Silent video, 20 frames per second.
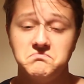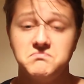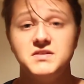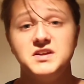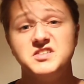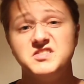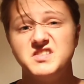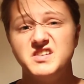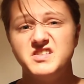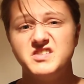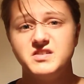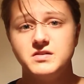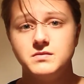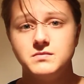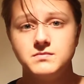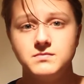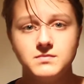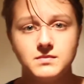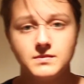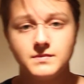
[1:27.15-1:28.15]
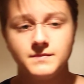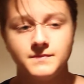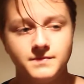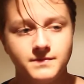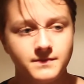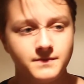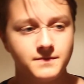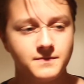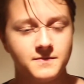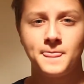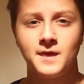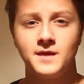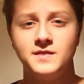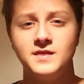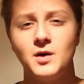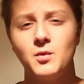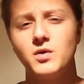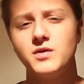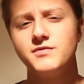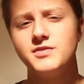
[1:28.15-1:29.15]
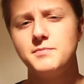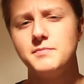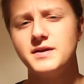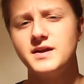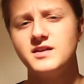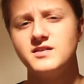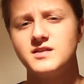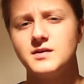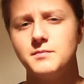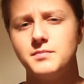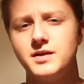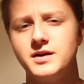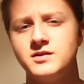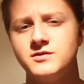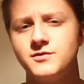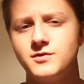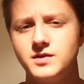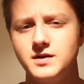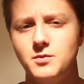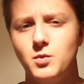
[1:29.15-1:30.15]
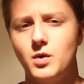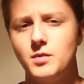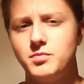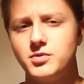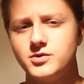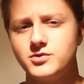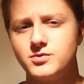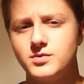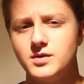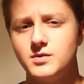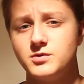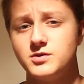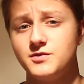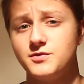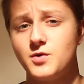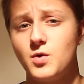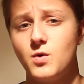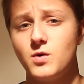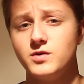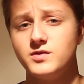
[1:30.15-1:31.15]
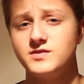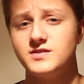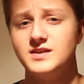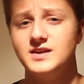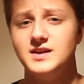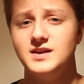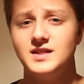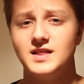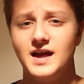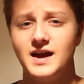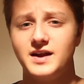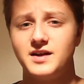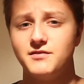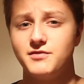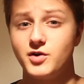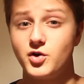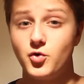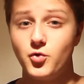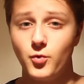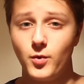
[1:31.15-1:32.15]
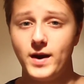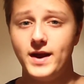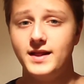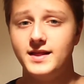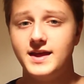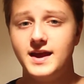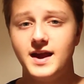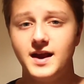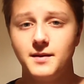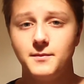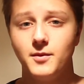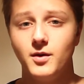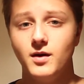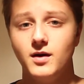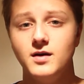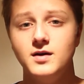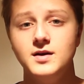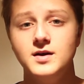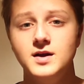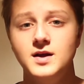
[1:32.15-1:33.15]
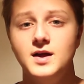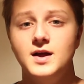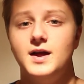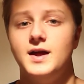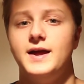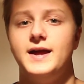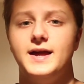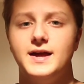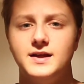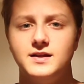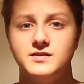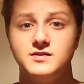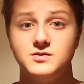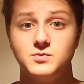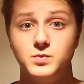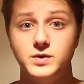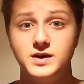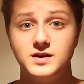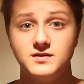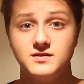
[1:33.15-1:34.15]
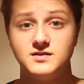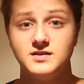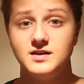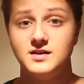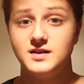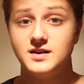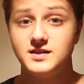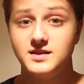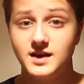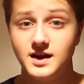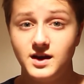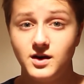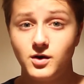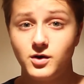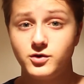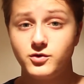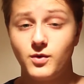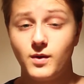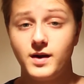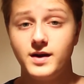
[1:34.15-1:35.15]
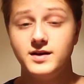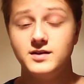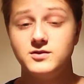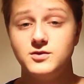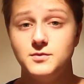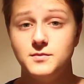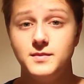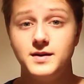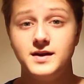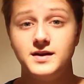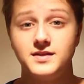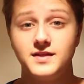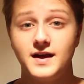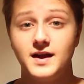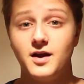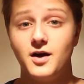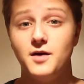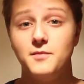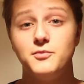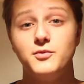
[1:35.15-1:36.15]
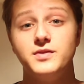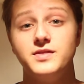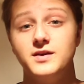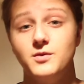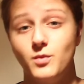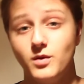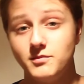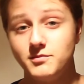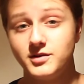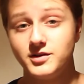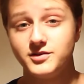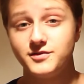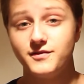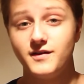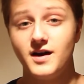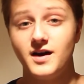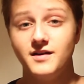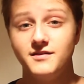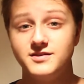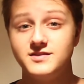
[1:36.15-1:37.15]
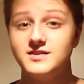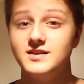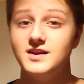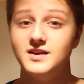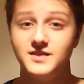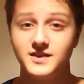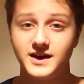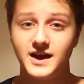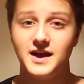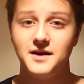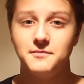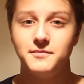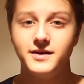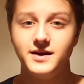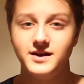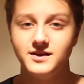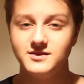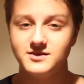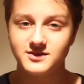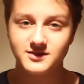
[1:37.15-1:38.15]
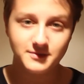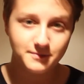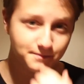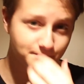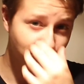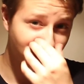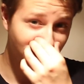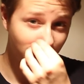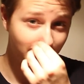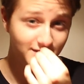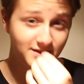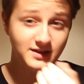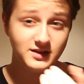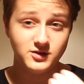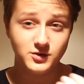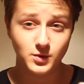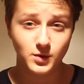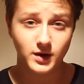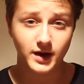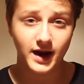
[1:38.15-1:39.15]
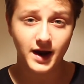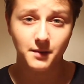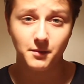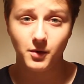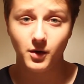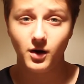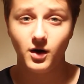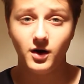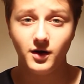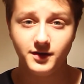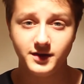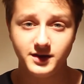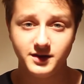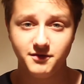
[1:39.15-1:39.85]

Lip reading: It's decent. Now, one of the biggest complaints for the Oneplus 3 was of course the lack of a great camera. And we can see that they are trying to make that up with the Oneplus 5, seeing the campaigns and the dual camera on the